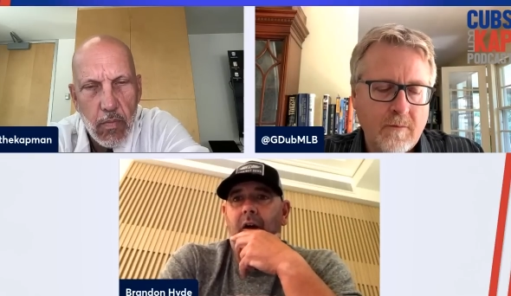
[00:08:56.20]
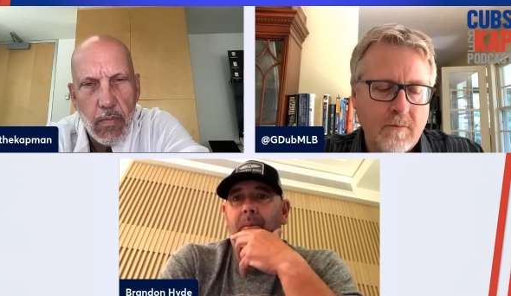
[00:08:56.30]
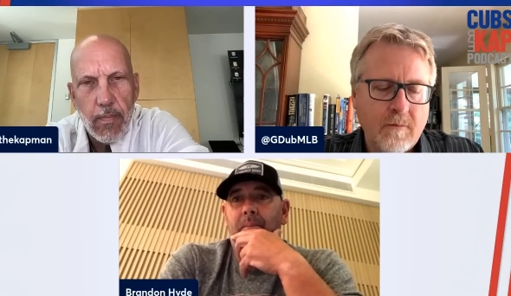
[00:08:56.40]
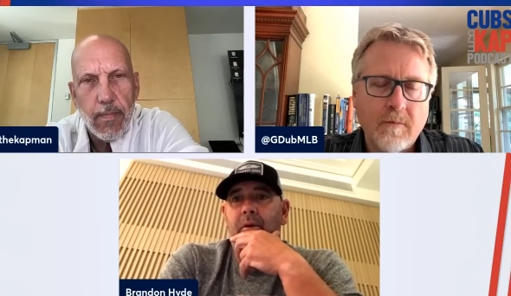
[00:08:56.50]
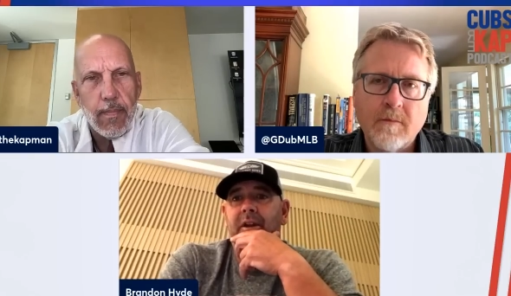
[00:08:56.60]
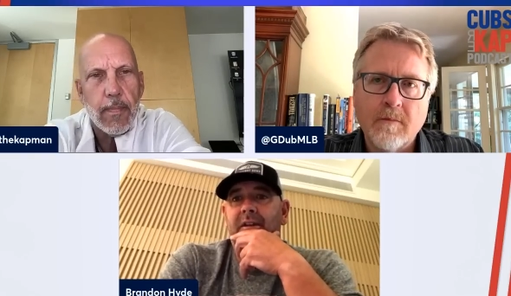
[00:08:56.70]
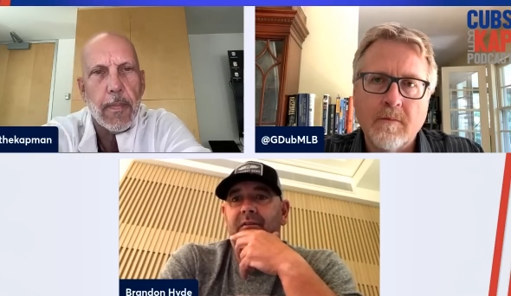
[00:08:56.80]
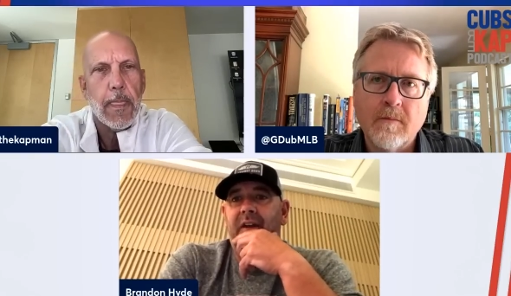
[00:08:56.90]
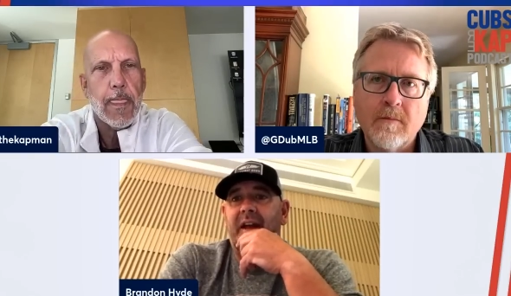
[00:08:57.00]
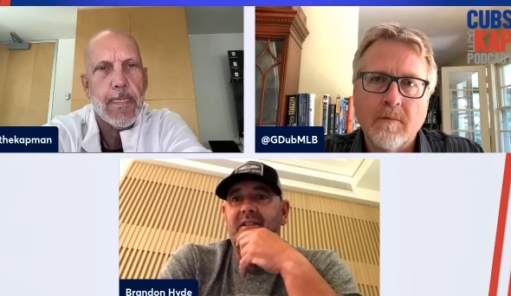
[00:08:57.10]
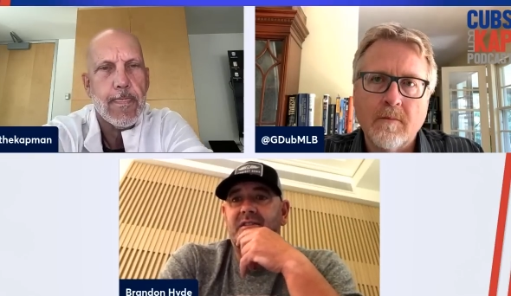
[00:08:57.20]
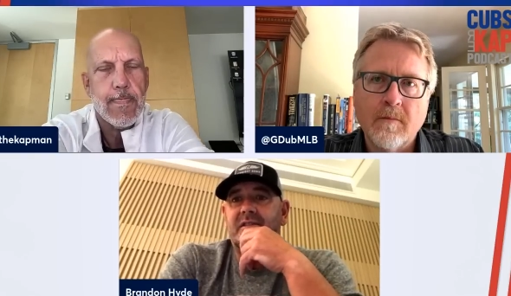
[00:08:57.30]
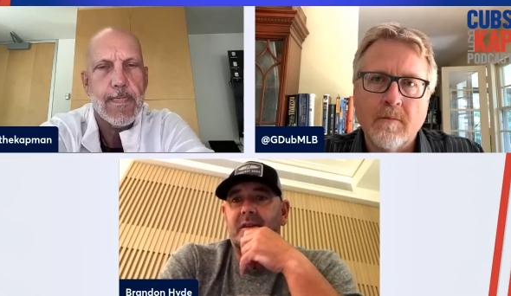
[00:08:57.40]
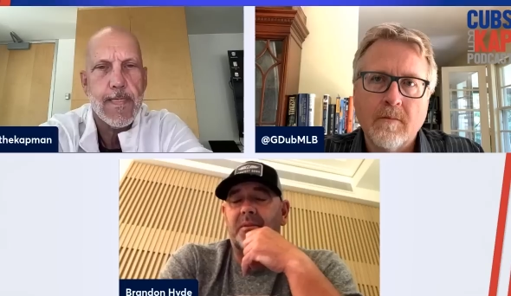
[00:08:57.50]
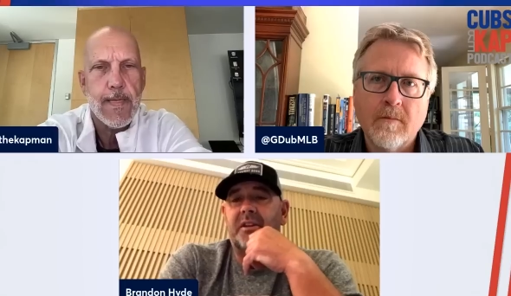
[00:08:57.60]
Speaker 1: are pretty advanced.
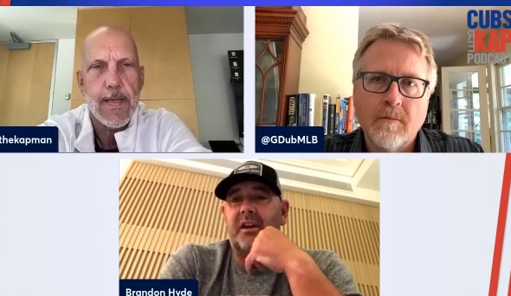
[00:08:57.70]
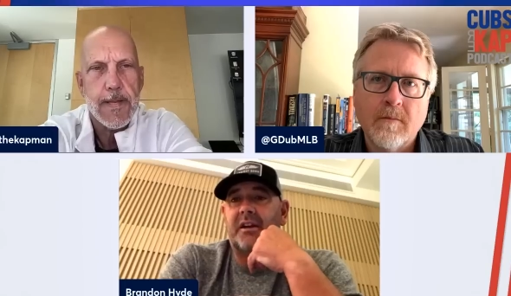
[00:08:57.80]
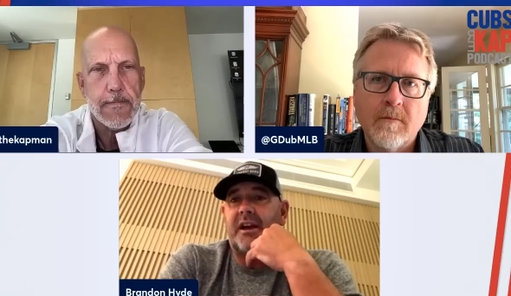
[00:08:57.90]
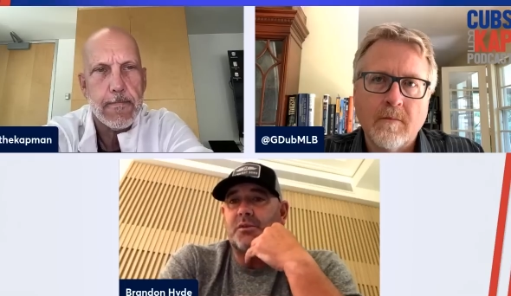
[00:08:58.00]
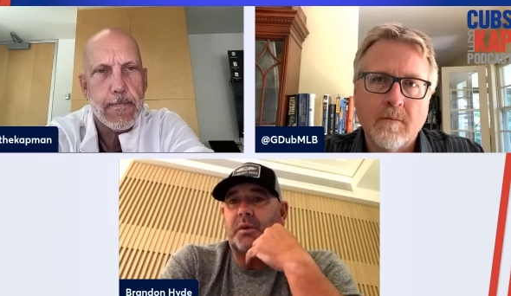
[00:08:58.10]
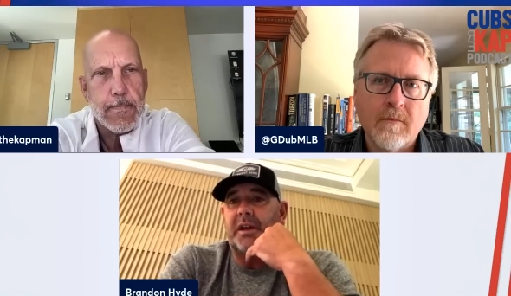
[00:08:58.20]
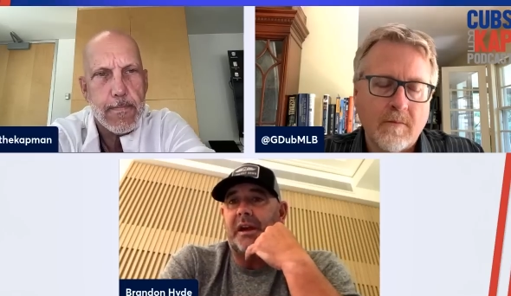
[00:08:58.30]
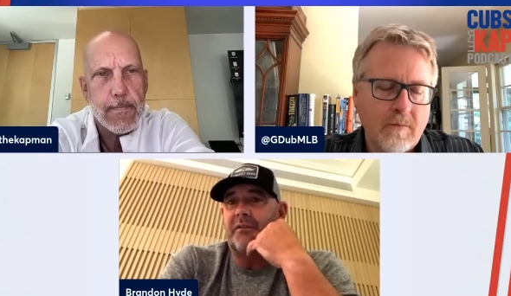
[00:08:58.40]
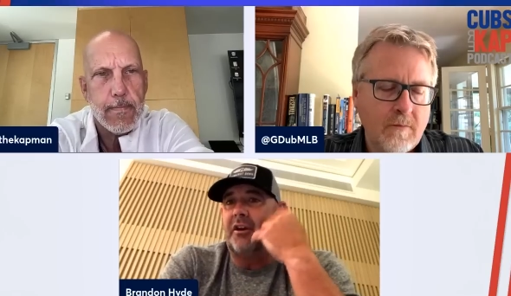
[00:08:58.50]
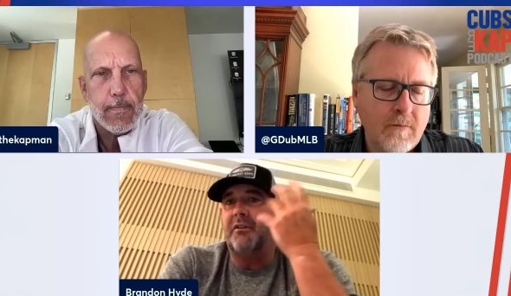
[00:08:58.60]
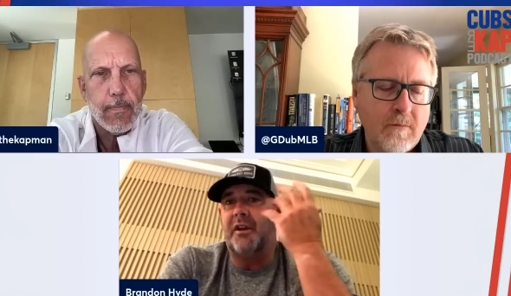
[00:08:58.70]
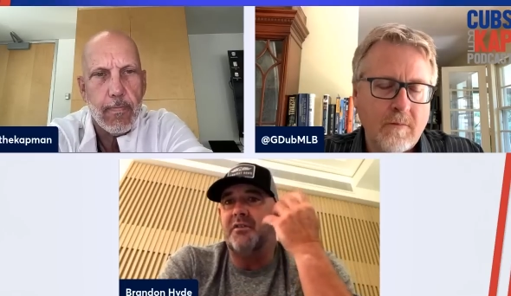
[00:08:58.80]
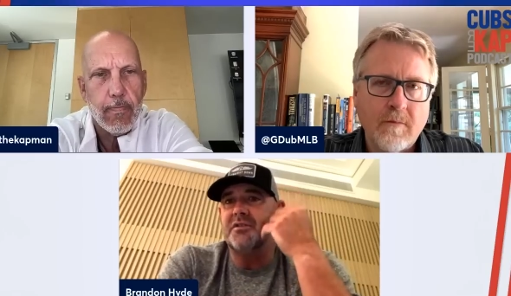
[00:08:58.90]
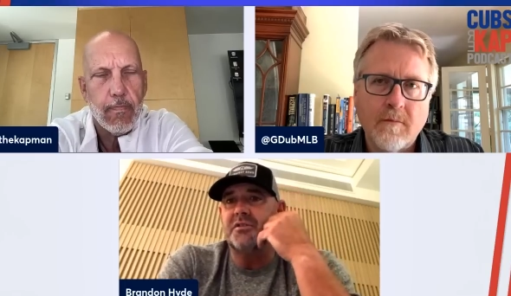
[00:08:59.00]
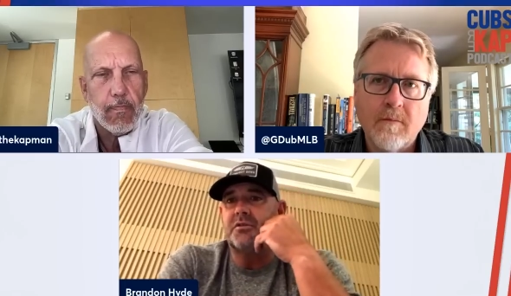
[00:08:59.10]
Some of the young guys we have, Gunnar
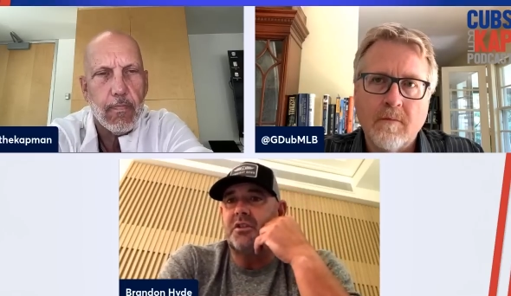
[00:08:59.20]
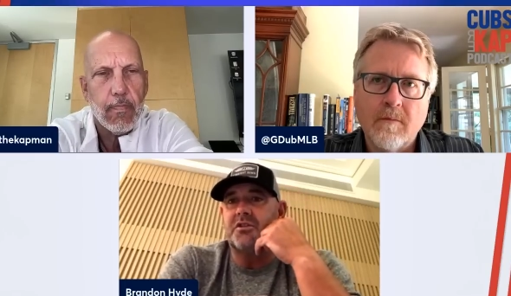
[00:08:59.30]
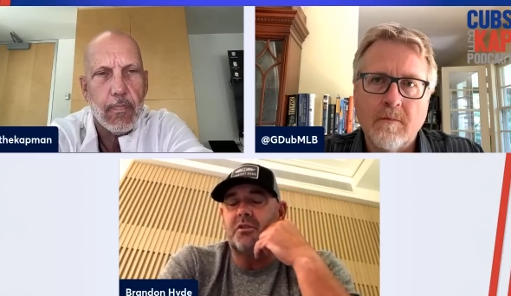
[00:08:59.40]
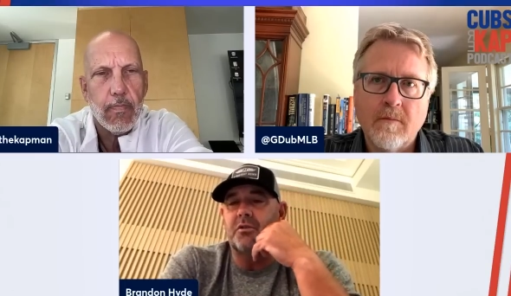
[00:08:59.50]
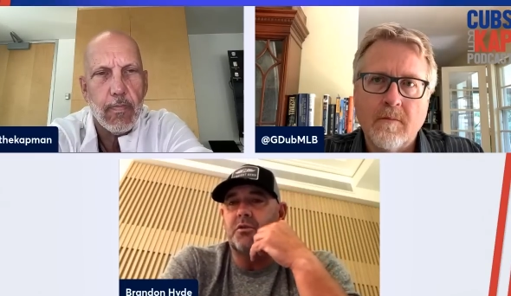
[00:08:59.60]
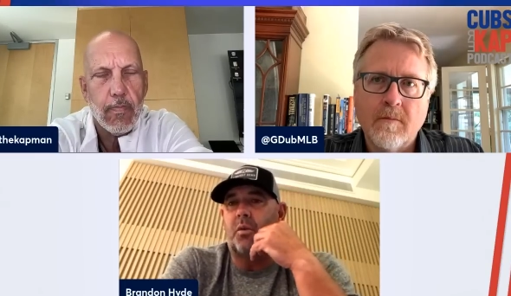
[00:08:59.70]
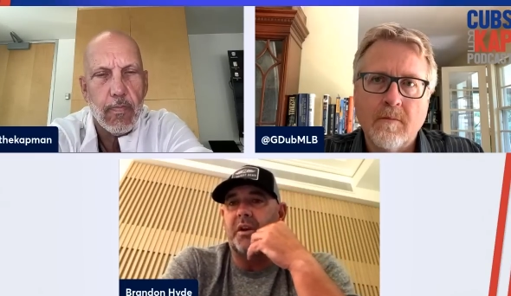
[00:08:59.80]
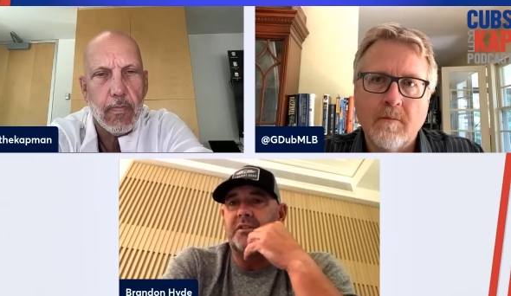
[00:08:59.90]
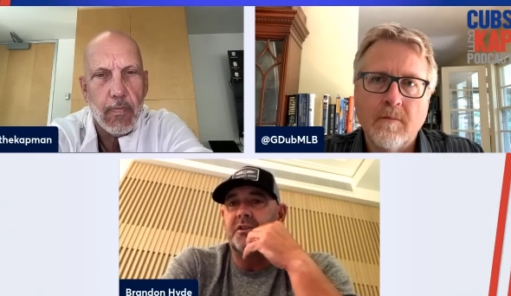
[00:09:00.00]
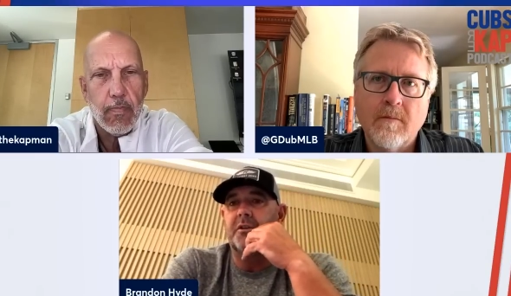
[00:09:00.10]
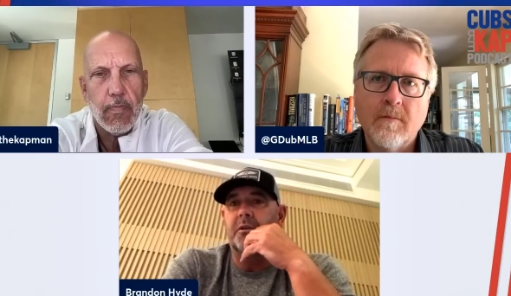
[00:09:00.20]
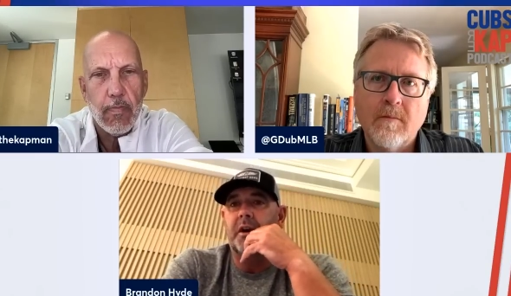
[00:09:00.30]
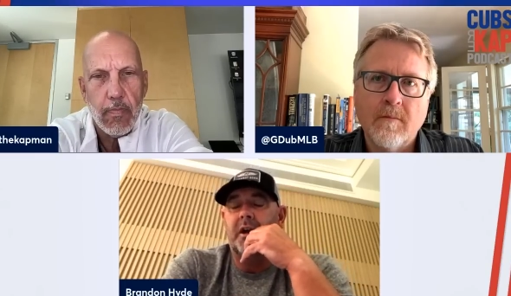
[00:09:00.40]
Henderson's just turned 22,